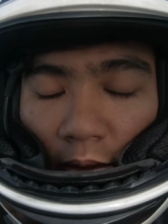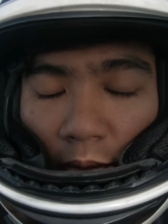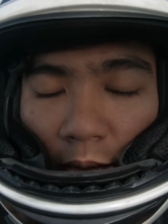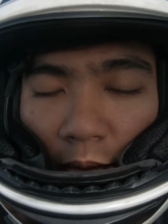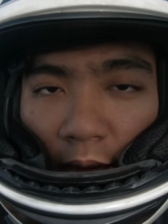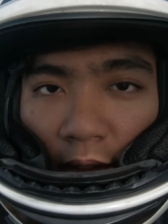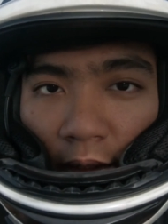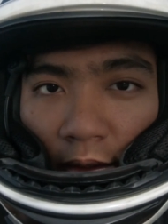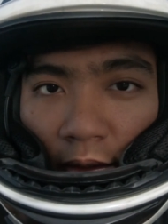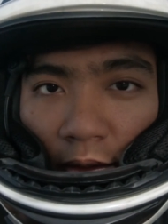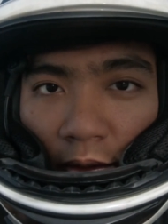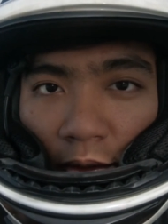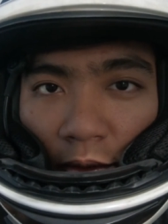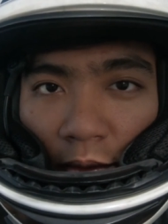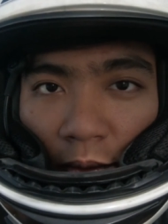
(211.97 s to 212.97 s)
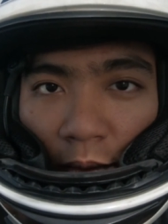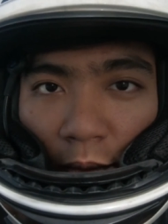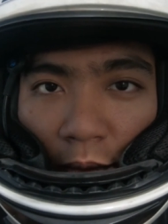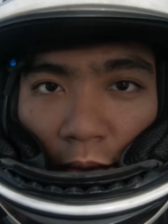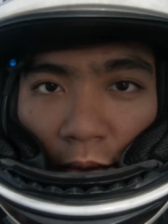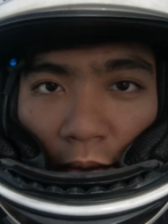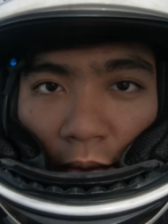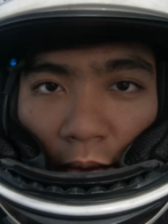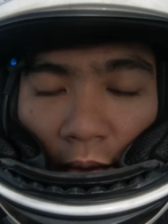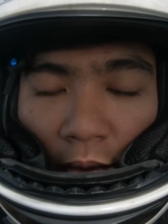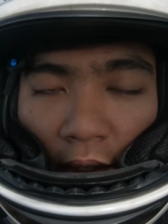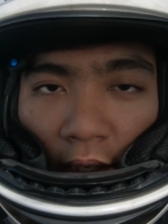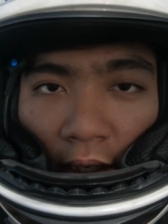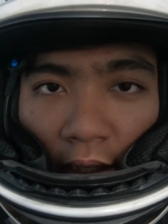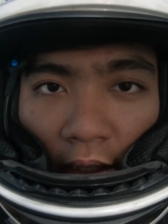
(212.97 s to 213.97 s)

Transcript: One, two, three.